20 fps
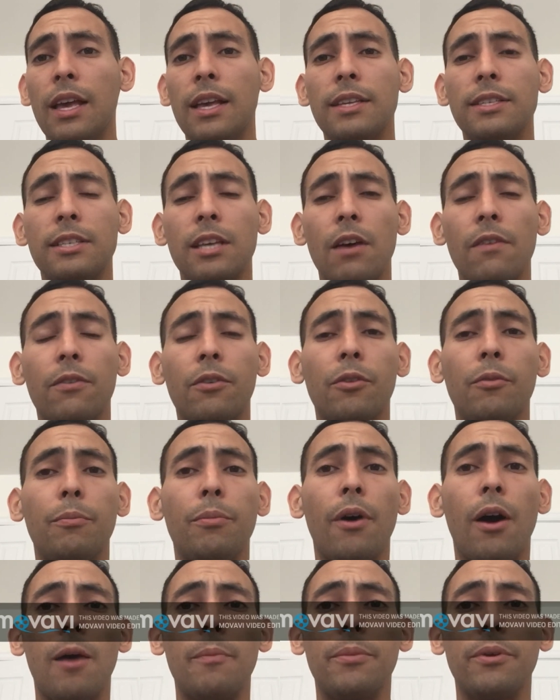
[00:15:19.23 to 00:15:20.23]
Several
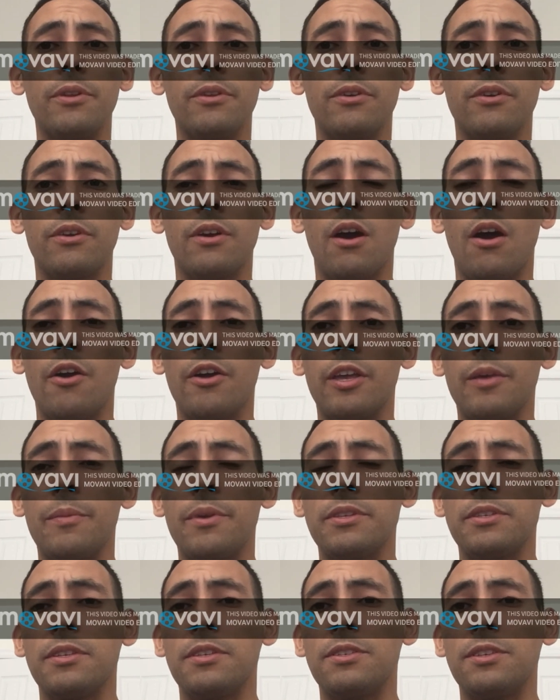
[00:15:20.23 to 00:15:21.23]
popular
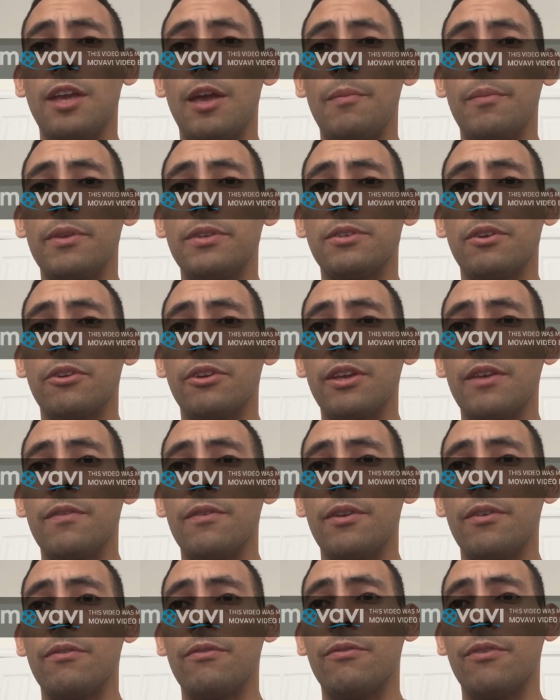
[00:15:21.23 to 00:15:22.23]
arguments and statements are
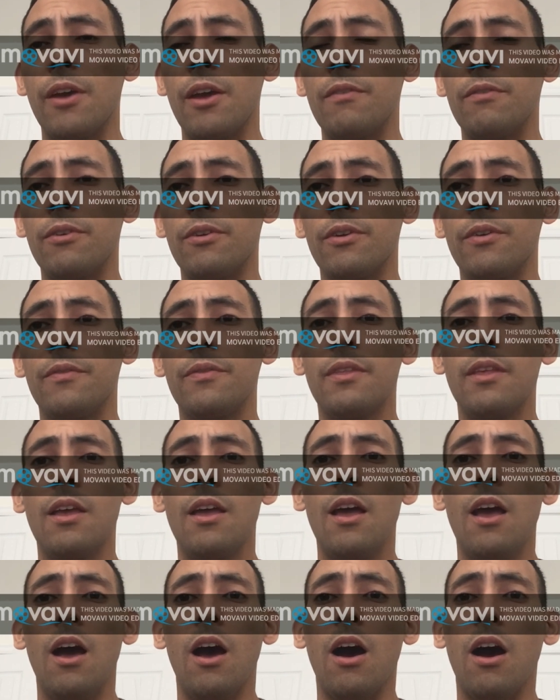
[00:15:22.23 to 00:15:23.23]
given in favor
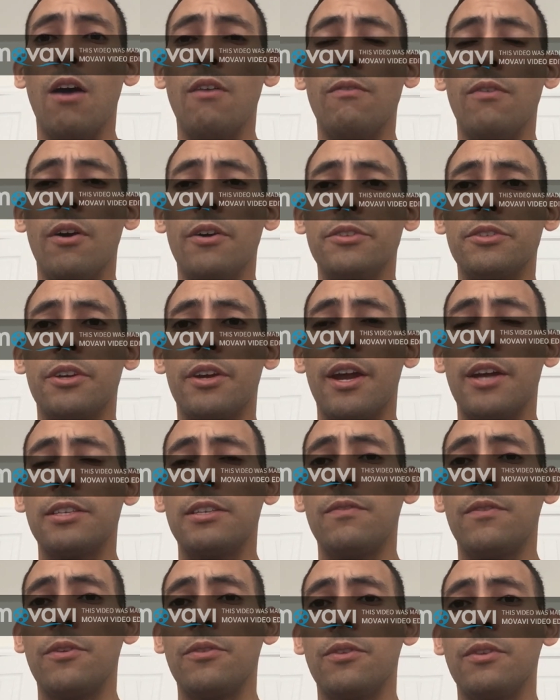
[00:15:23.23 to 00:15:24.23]
of voluntary
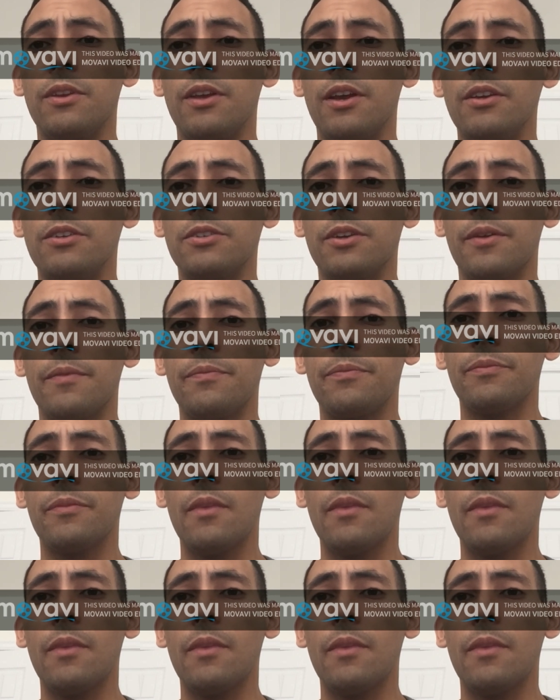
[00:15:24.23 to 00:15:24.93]
active euthanasia,